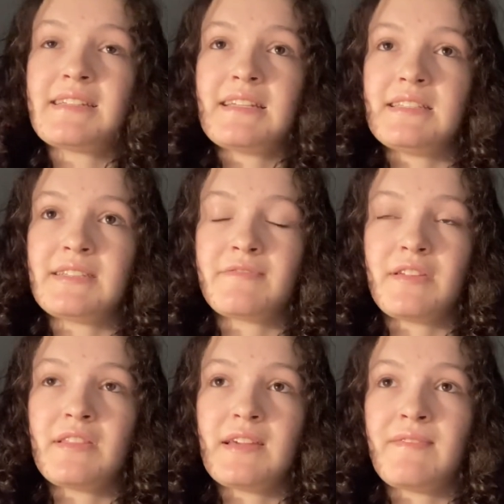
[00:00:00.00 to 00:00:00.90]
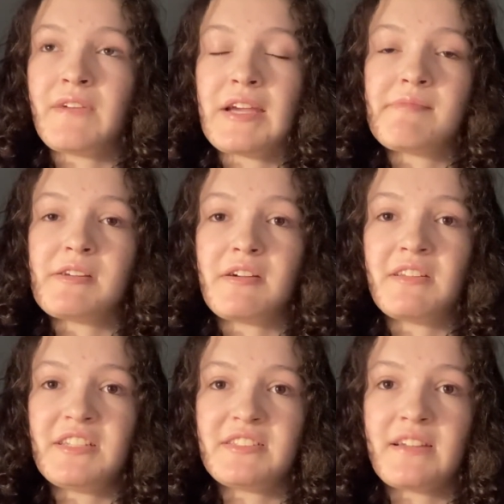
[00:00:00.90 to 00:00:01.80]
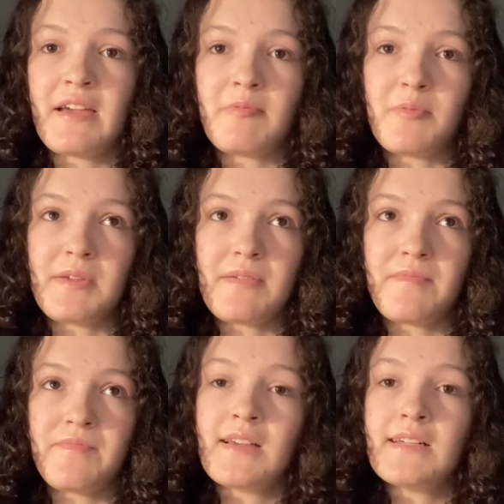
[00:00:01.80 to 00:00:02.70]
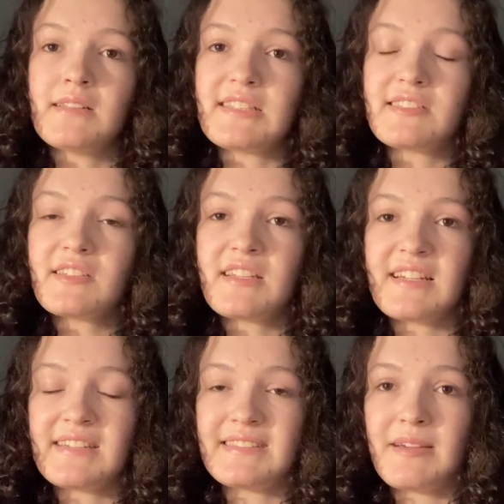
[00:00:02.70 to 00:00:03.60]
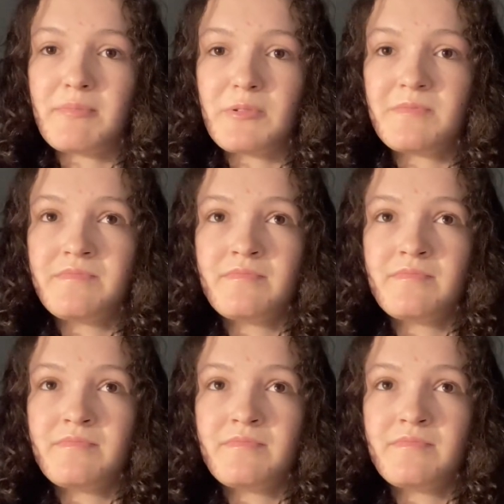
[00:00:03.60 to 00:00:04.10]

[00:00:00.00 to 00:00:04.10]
and different the environment on each side will be. Let's look at an example.